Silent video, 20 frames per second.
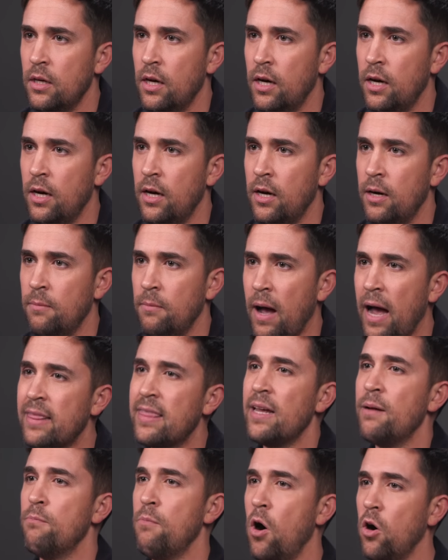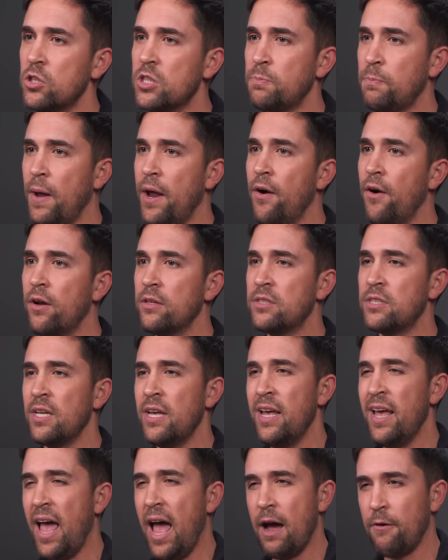I think most parents
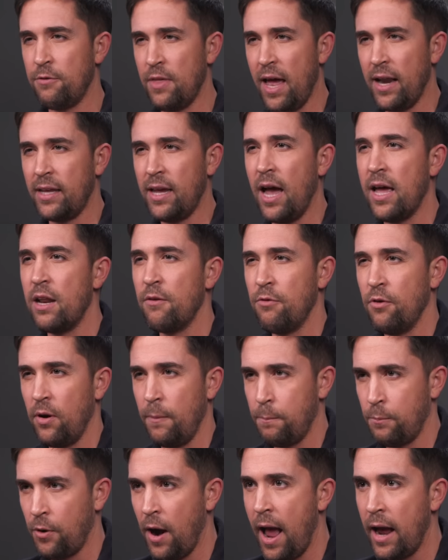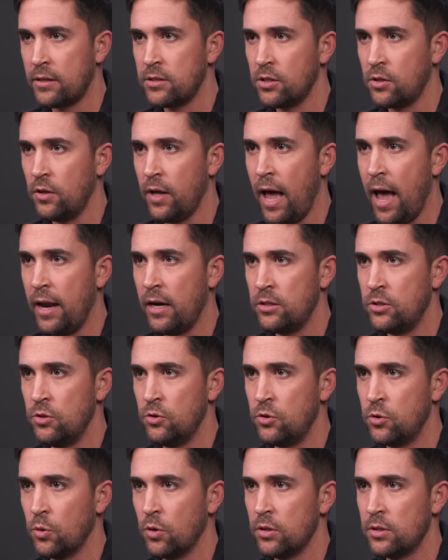have that kind of very practical
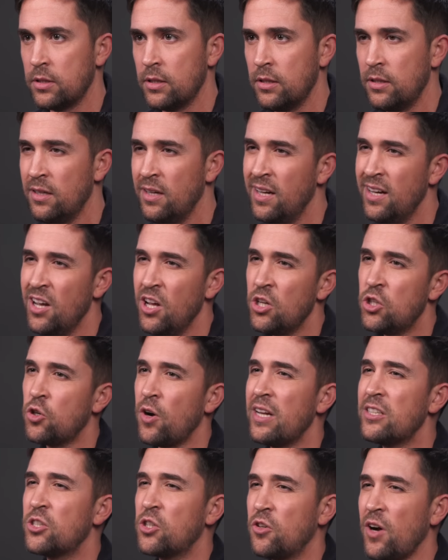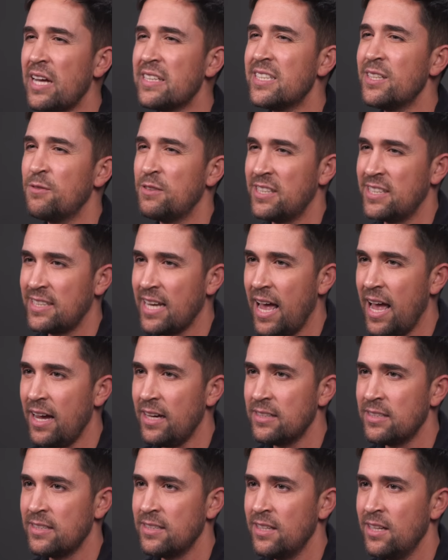attitude towards it. Transgressive
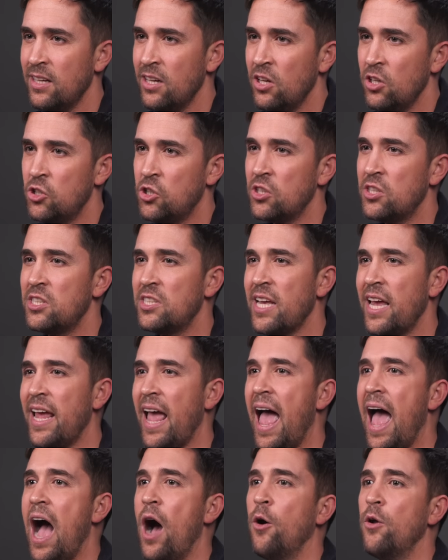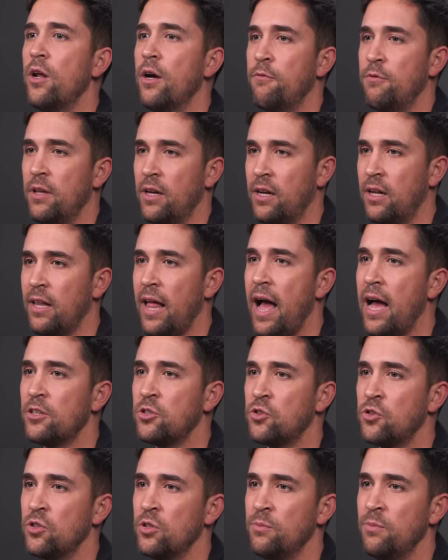sex should stay out of the
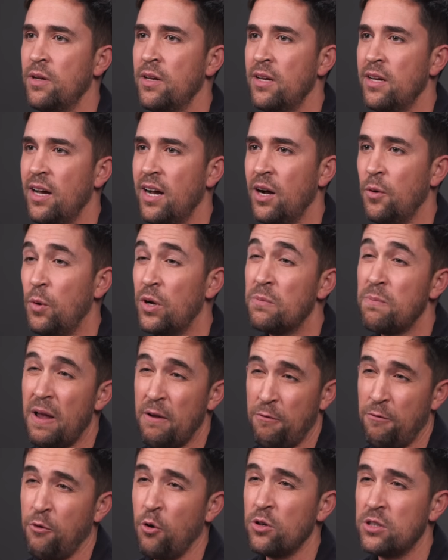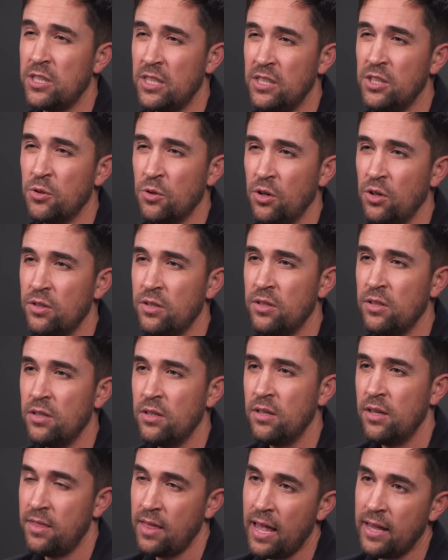classroom with my 14-year-old.
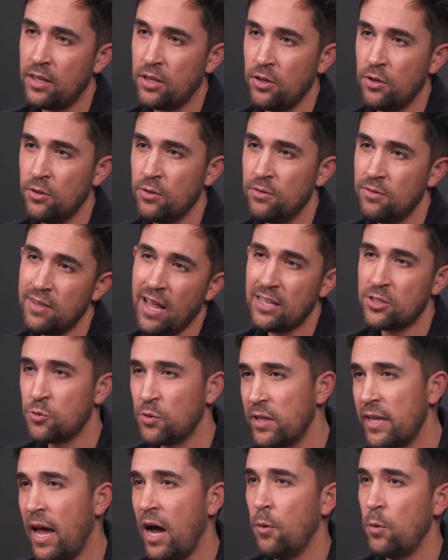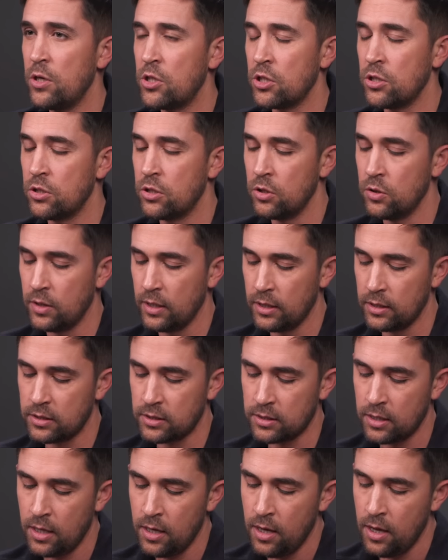Thank you. That's really how we should do this.